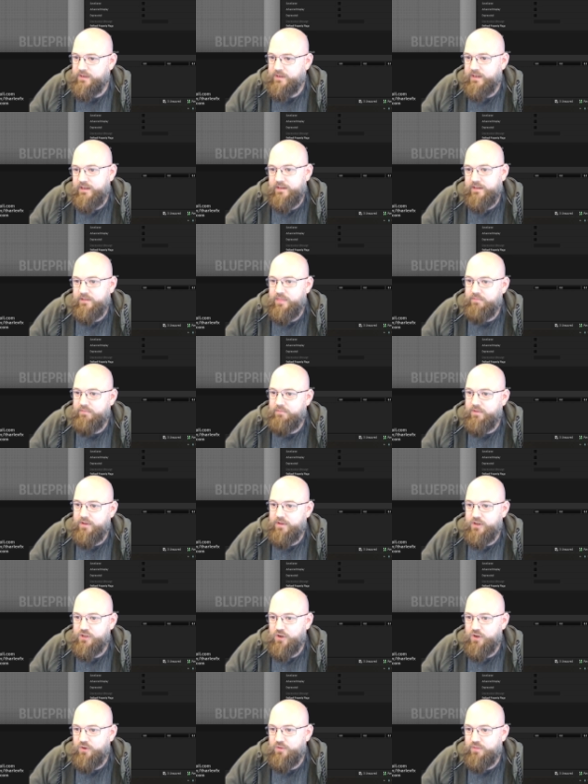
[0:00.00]
here,
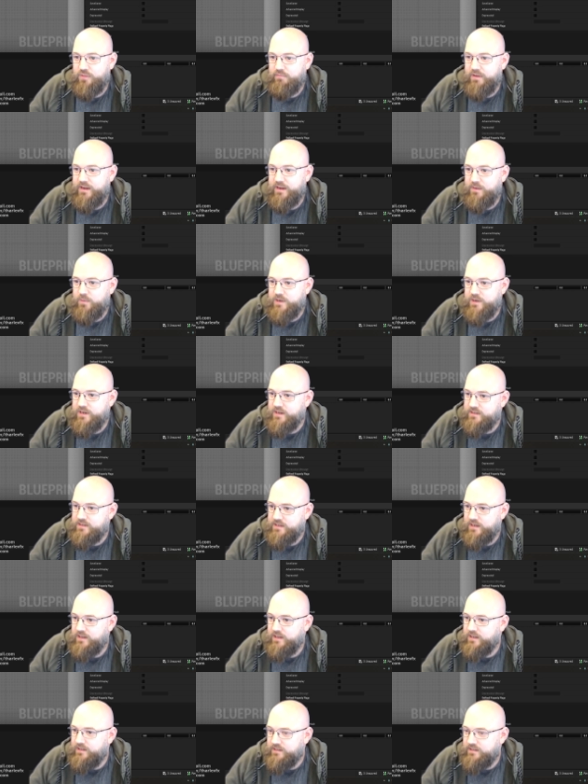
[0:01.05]
show 3D widget,
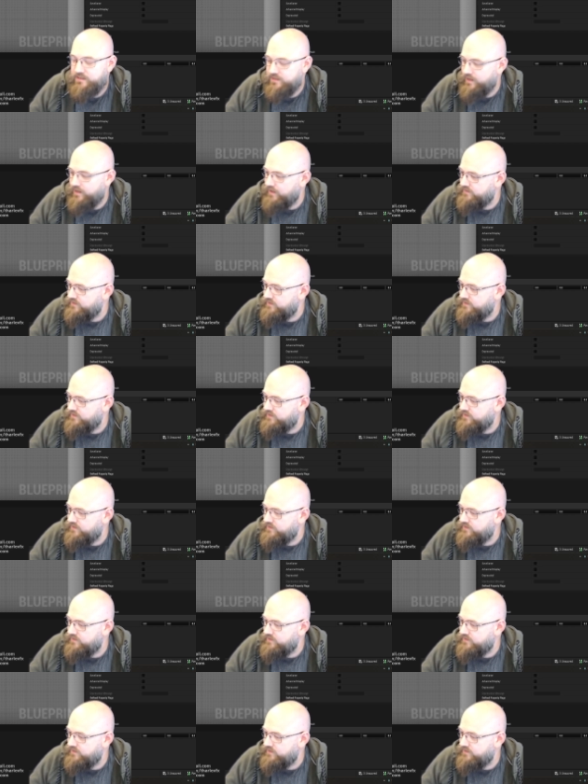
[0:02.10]
just allows